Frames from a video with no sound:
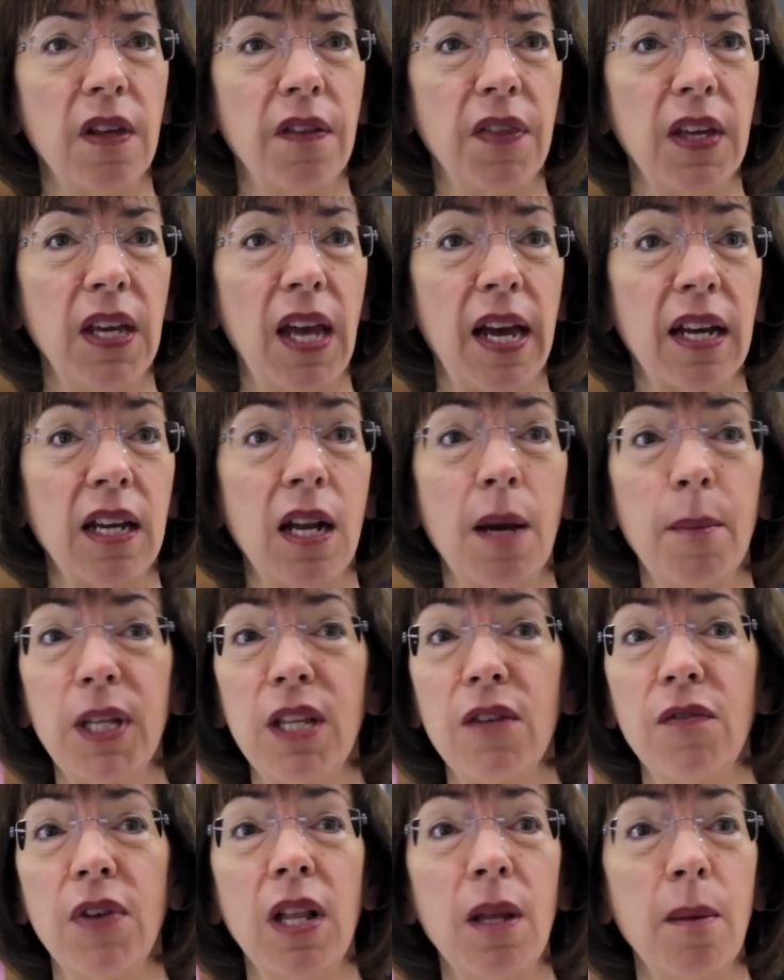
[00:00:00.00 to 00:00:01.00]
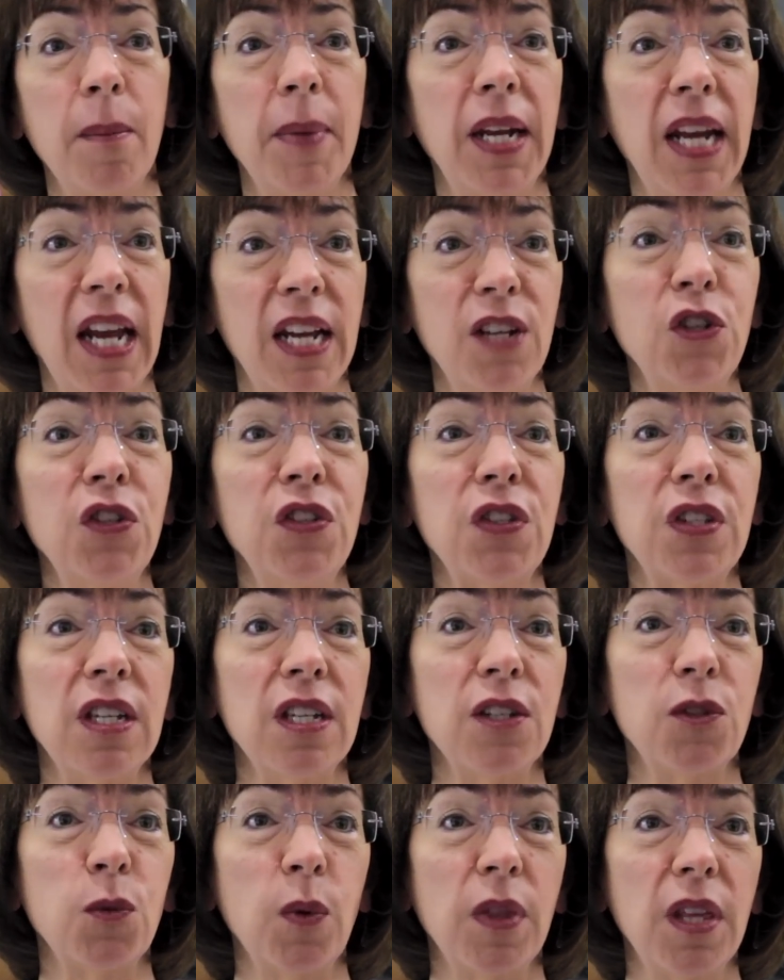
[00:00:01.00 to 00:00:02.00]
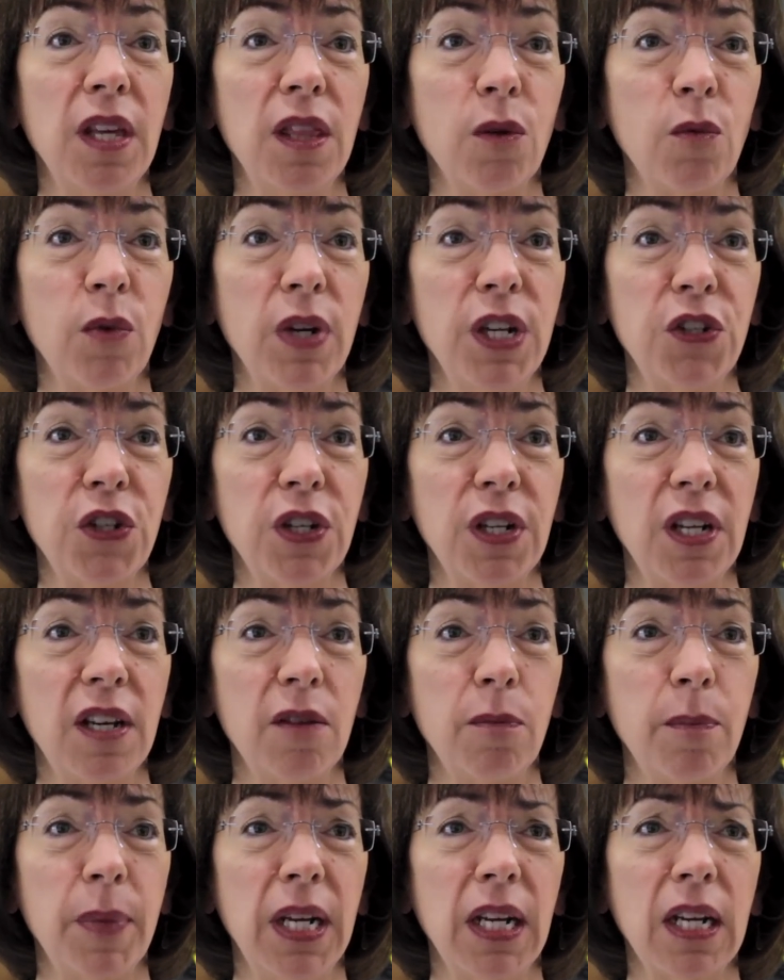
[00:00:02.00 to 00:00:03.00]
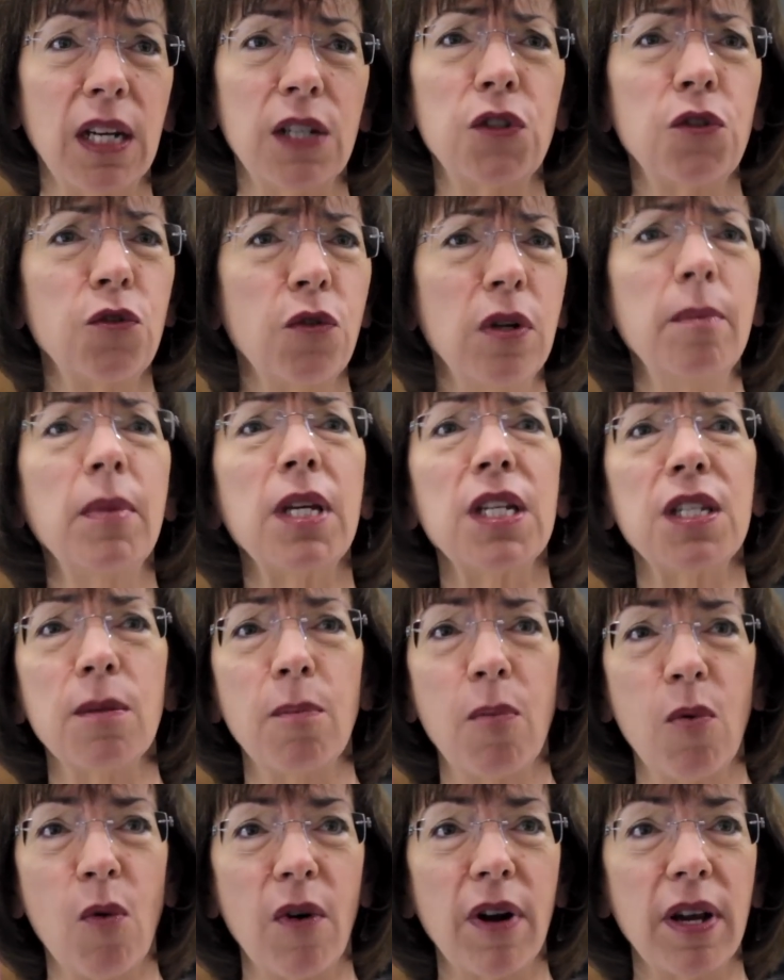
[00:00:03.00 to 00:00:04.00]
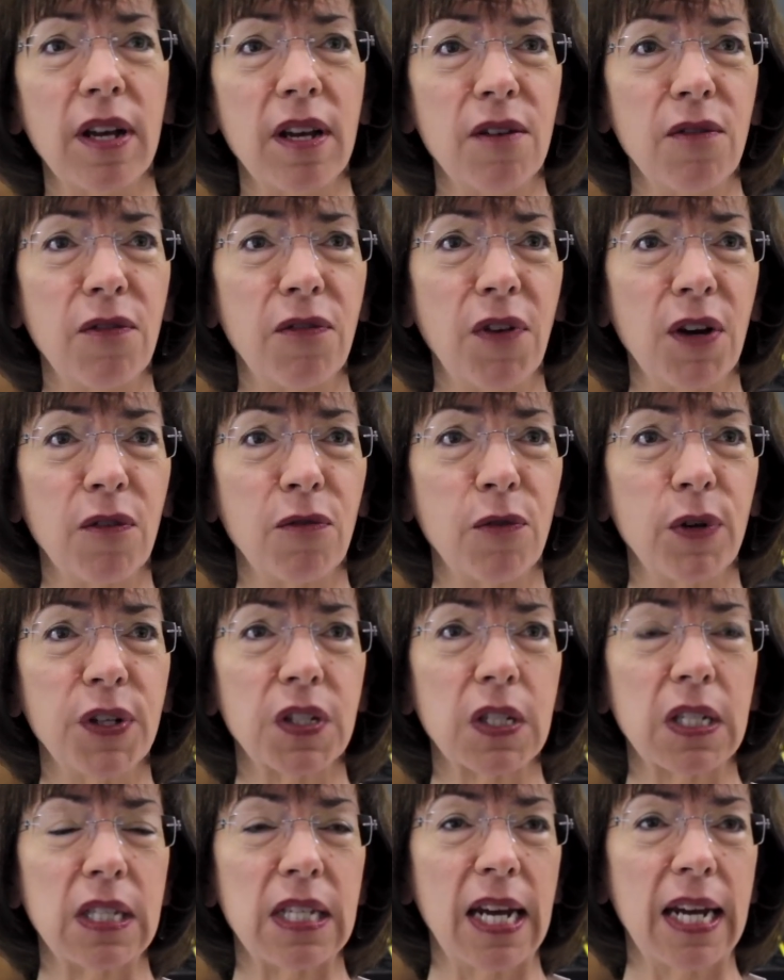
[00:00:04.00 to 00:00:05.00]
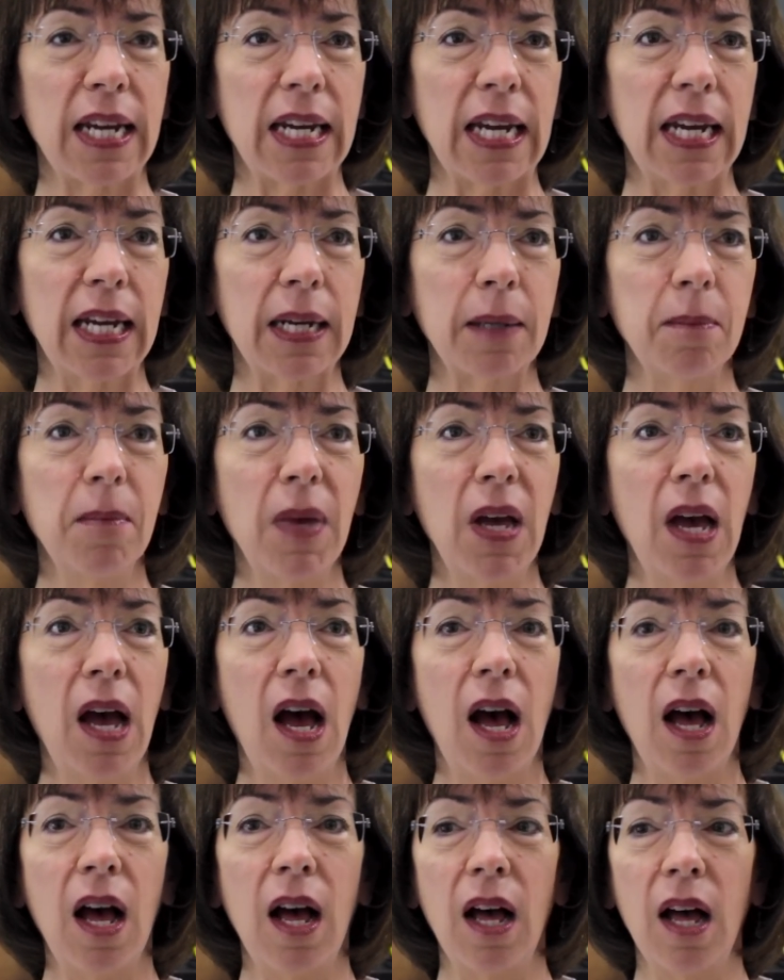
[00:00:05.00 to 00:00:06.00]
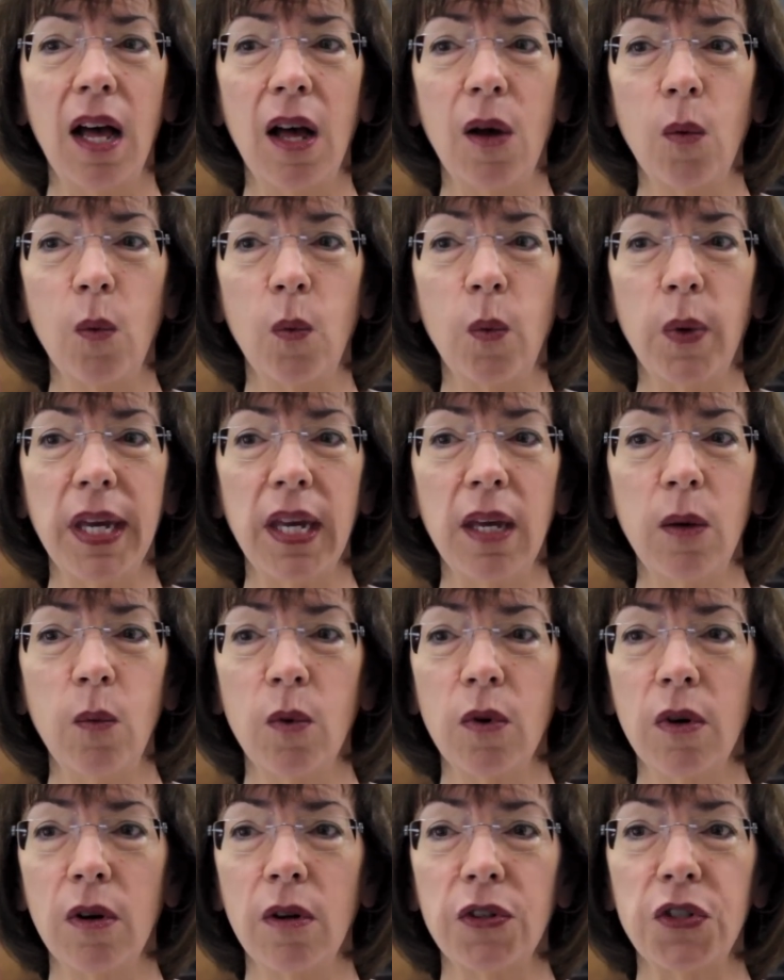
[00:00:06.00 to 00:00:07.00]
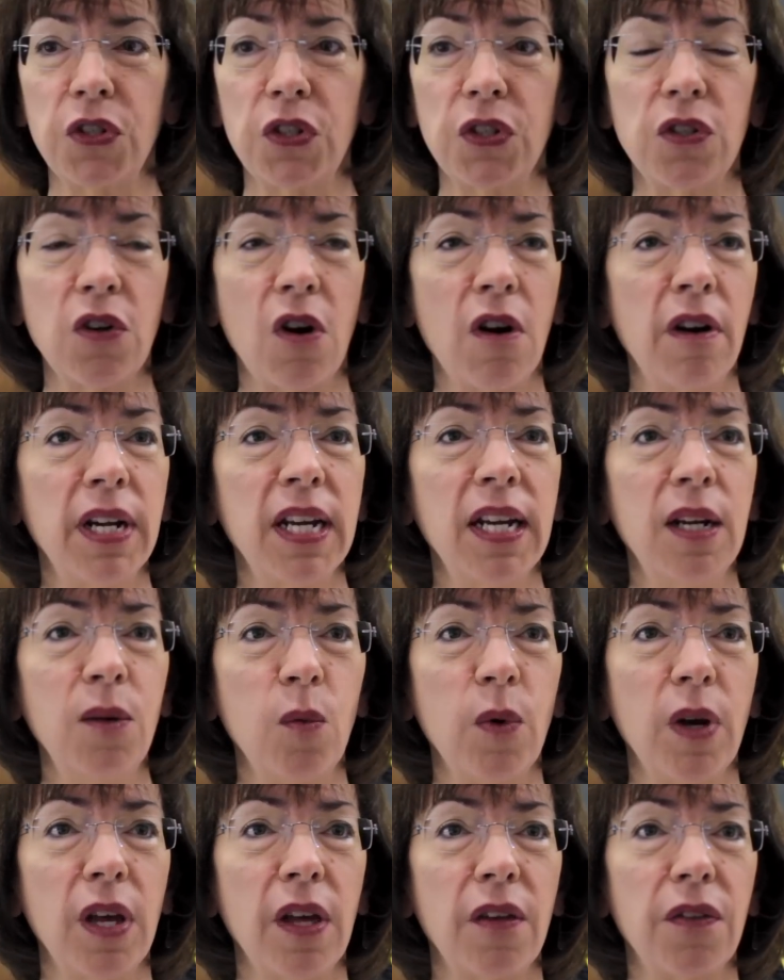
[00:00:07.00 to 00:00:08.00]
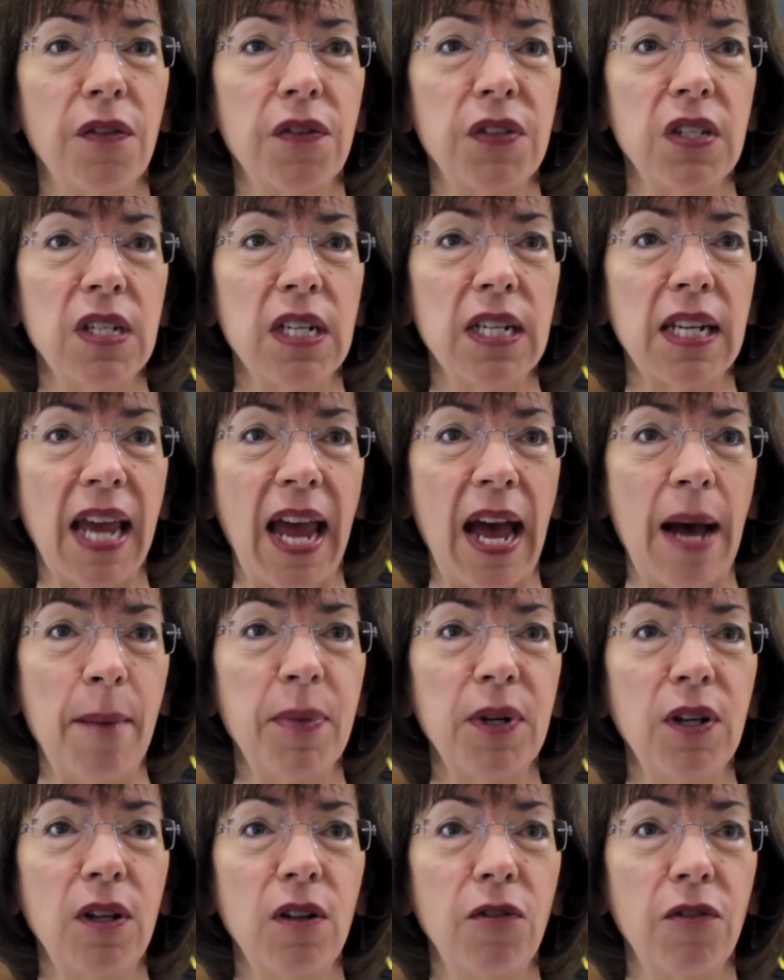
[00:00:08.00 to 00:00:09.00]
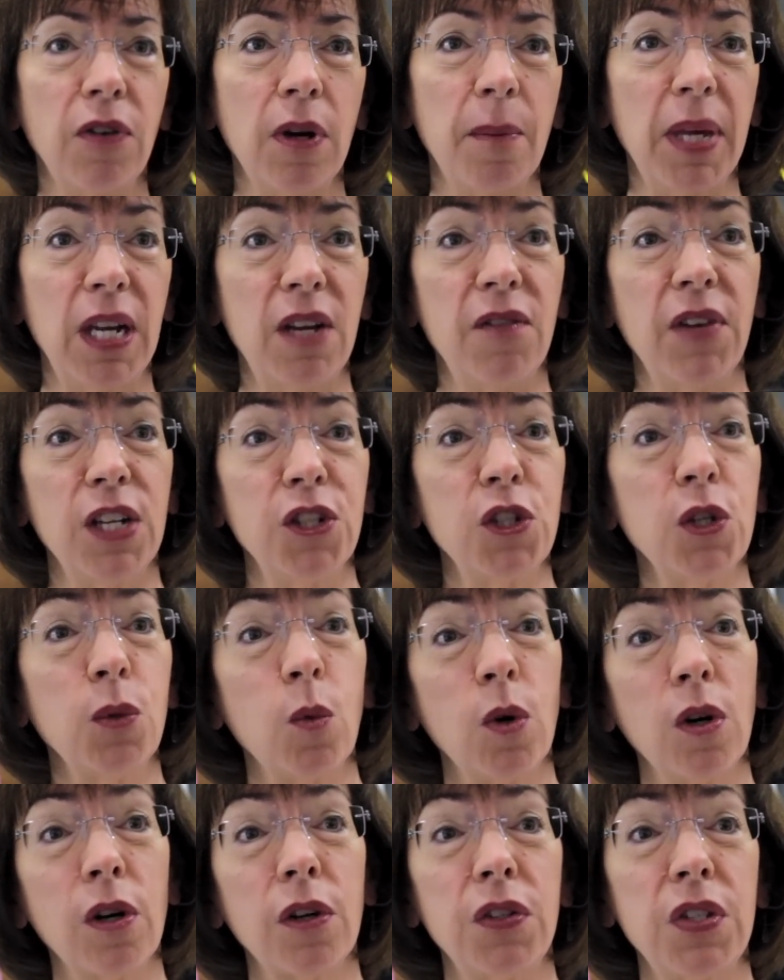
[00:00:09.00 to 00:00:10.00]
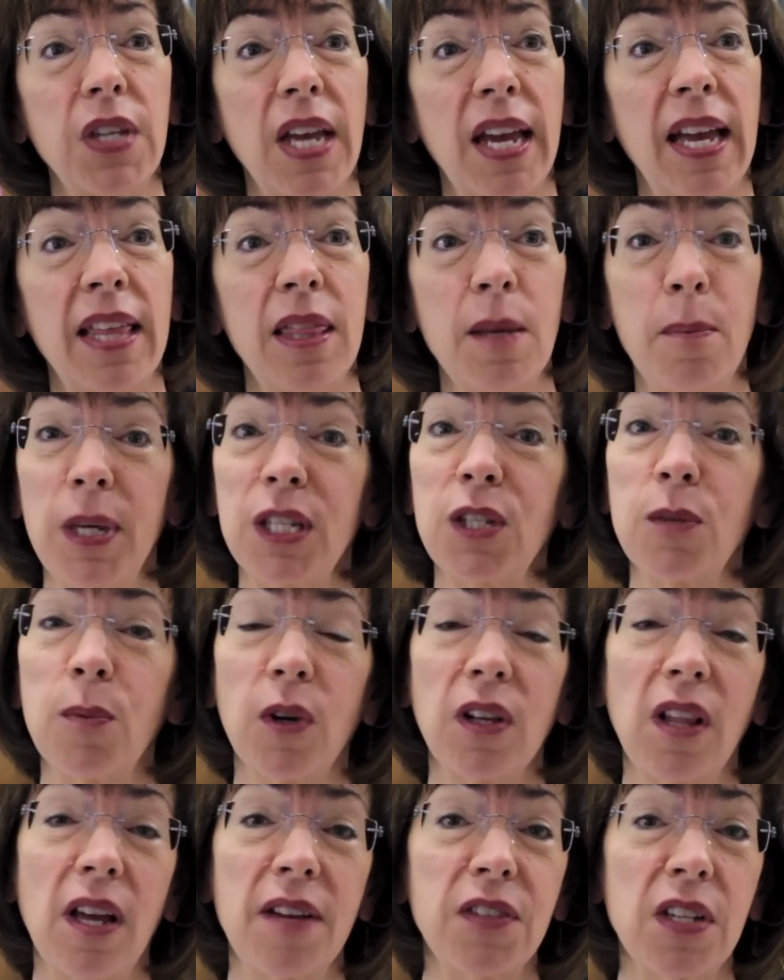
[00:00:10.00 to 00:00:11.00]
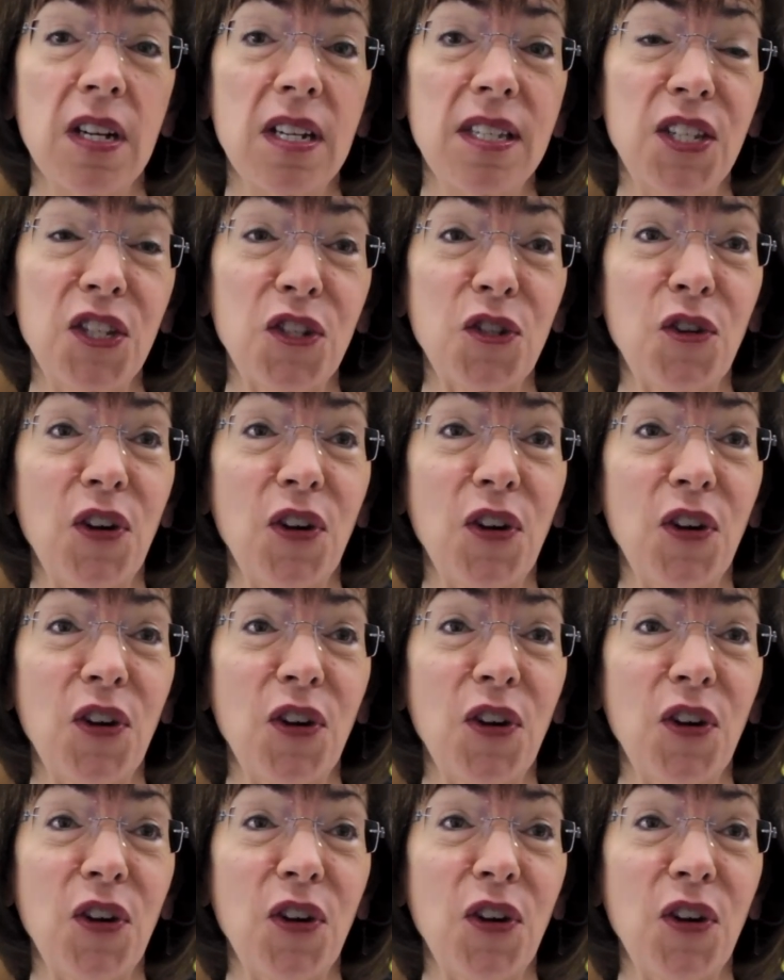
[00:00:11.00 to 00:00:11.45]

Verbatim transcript: That the economic development agencies within the region have been extremely supportive of risk taking. Uh, we were started with seed capital from Innovation Works and the Pittsburgh Life Sciences